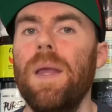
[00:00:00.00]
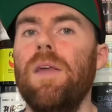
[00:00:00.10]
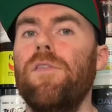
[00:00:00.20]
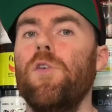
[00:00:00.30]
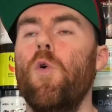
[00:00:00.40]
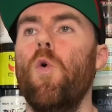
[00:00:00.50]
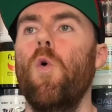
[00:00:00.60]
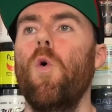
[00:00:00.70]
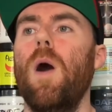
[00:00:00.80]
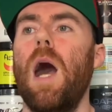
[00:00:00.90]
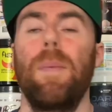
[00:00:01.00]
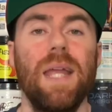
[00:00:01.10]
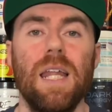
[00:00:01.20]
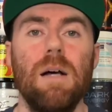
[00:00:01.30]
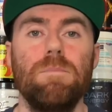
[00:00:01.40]
if you're a
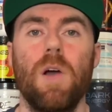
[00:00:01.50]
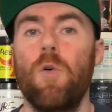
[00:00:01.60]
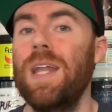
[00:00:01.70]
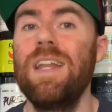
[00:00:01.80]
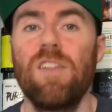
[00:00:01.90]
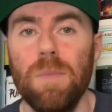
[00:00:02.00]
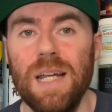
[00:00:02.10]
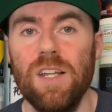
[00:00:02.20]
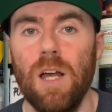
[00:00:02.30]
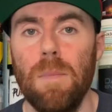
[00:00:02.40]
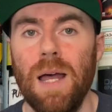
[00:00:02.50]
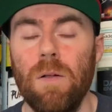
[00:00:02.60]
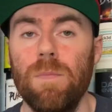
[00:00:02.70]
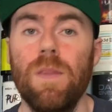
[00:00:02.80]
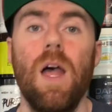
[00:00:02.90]
beginner or an intermediate
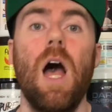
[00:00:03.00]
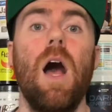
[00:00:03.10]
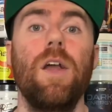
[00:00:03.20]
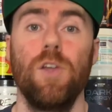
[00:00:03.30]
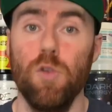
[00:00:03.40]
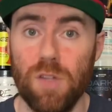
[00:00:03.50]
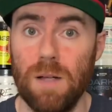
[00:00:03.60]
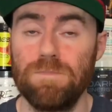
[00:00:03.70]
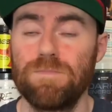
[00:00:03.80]
amount user.